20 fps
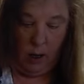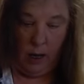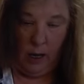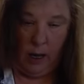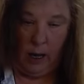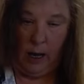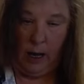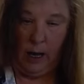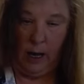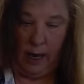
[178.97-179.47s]

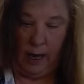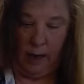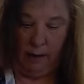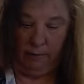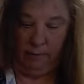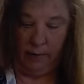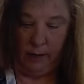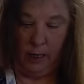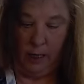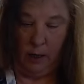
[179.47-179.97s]
A half a
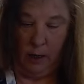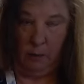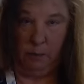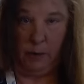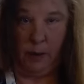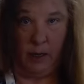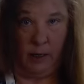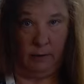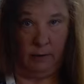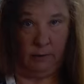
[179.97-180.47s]
cup
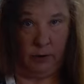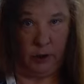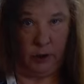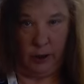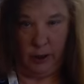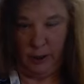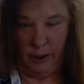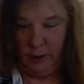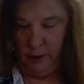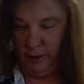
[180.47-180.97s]
of
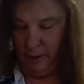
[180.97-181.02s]
sugar.